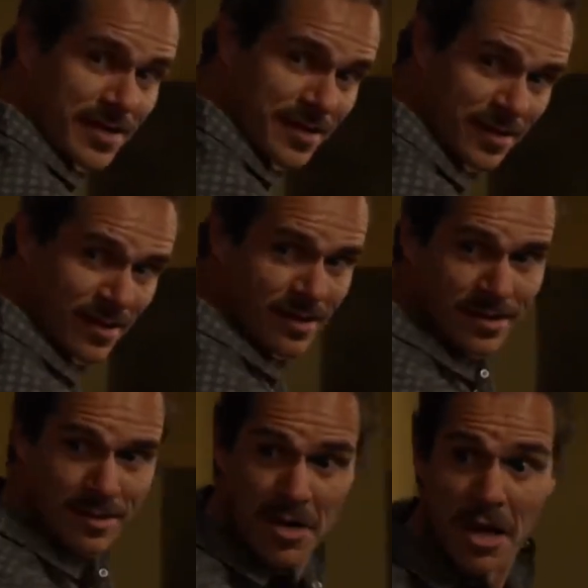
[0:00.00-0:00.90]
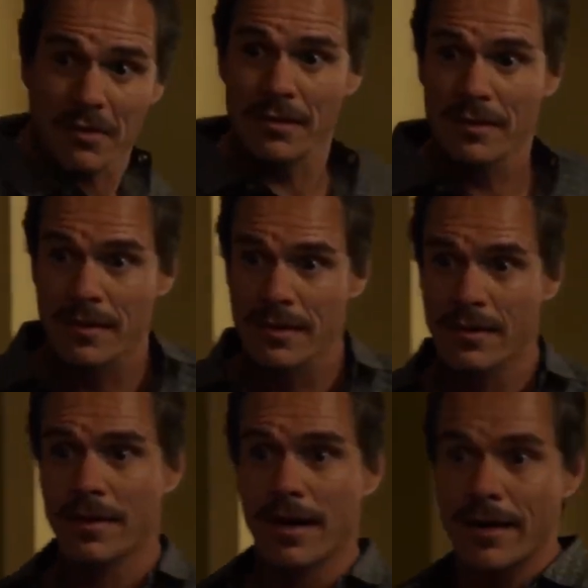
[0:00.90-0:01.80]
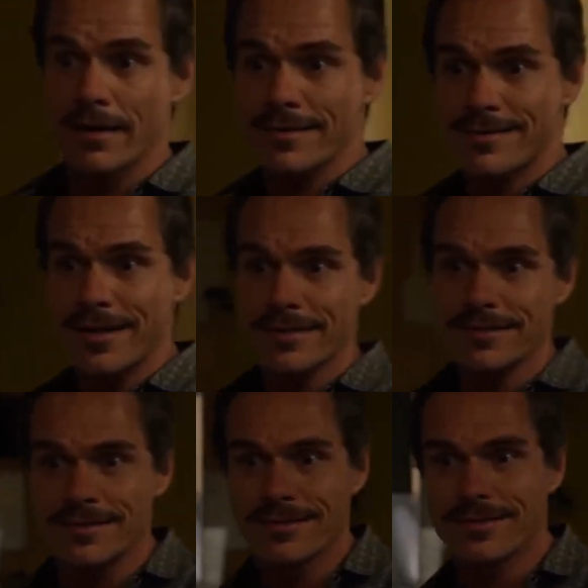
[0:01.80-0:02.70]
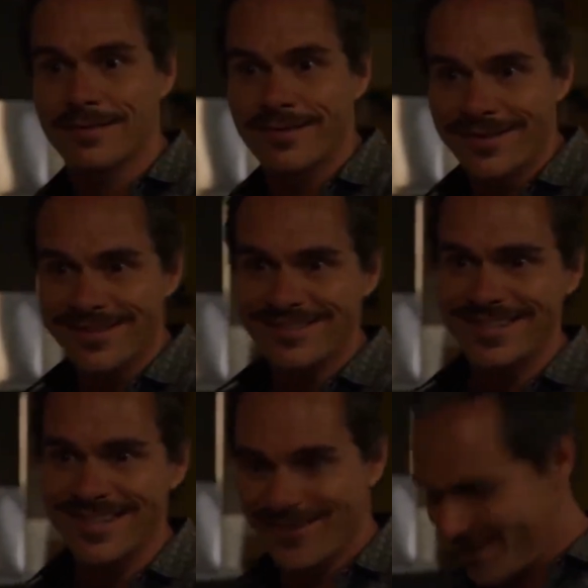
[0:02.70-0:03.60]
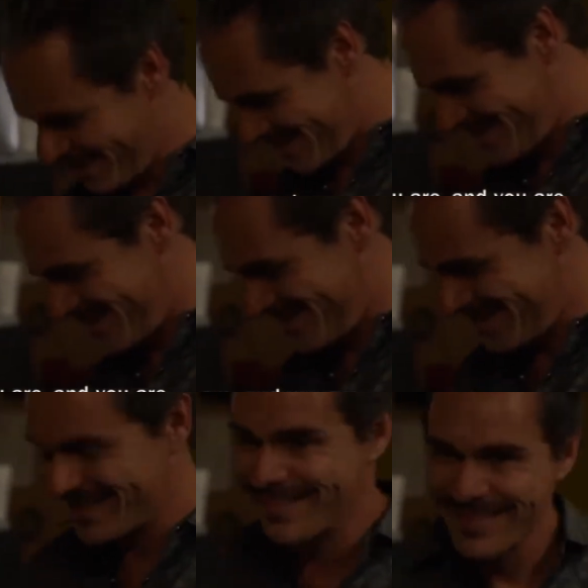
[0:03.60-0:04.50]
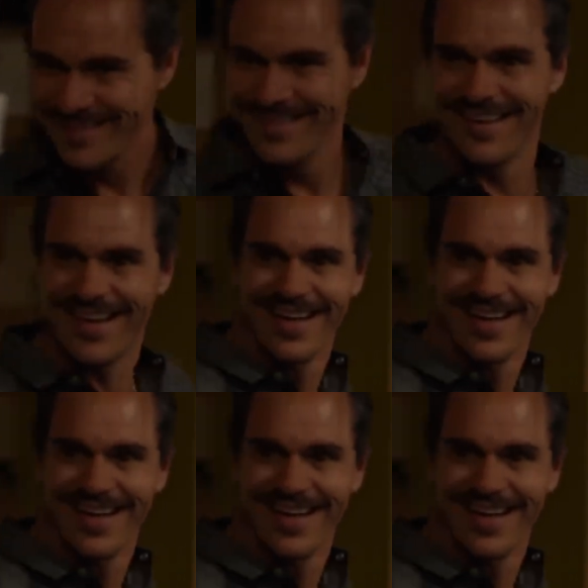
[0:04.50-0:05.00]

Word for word: like I said, i started just to uh, to bring it to the Breaking Bad part because